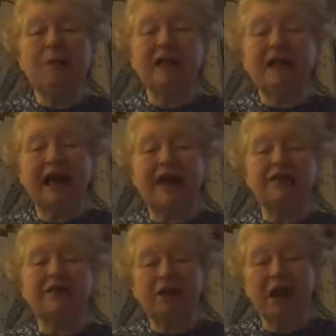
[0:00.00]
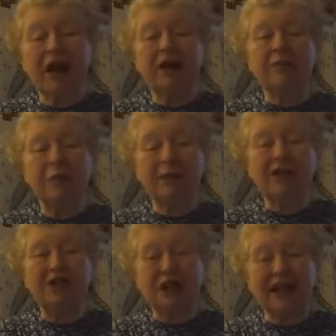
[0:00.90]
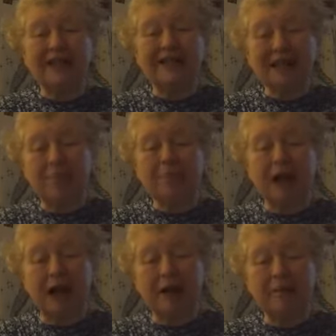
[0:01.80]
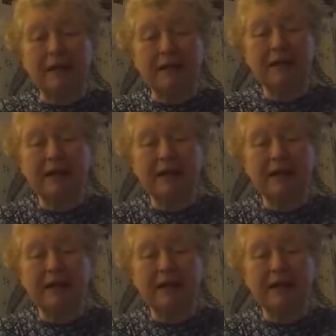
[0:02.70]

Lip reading: in the house of God will be jealous sometimes.